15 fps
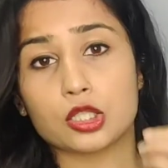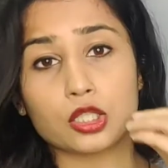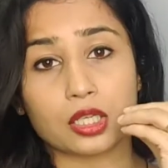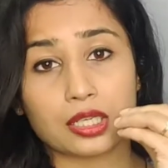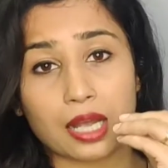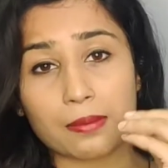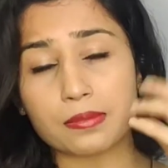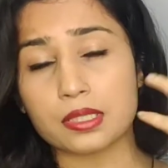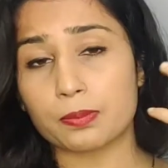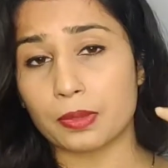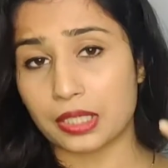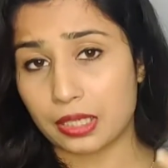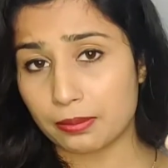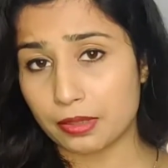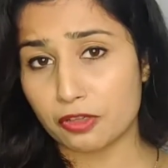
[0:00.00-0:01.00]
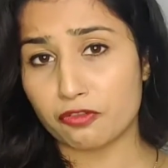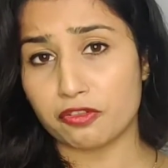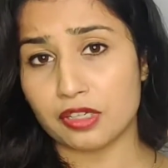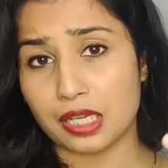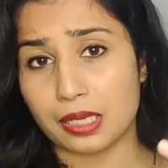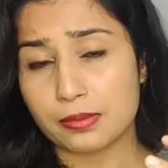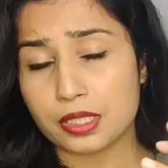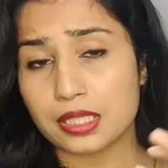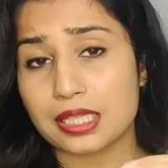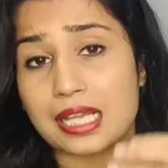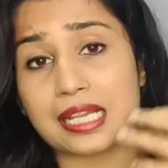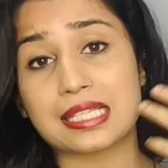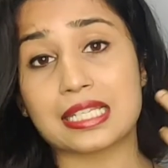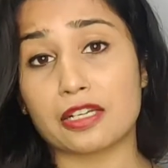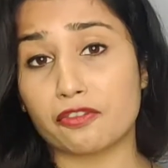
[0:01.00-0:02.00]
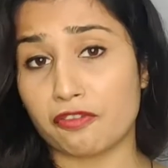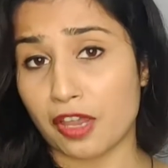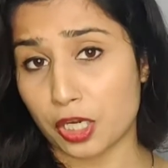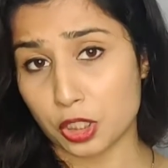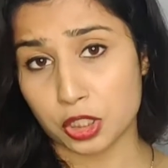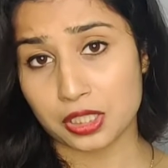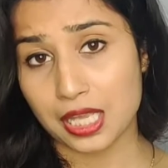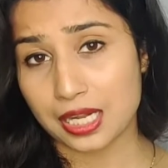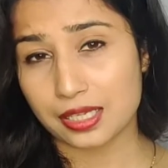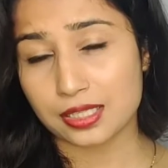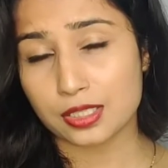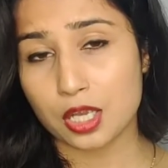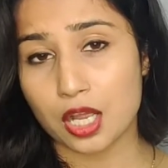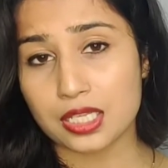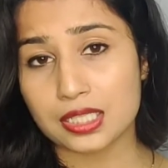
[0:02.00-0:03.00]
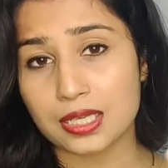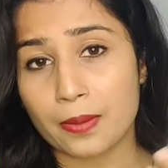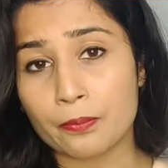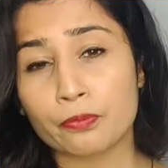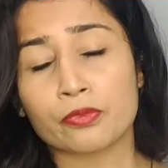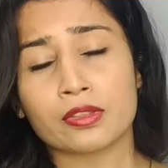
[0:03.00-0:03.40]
your gums become inflamed, there is infection that is caused.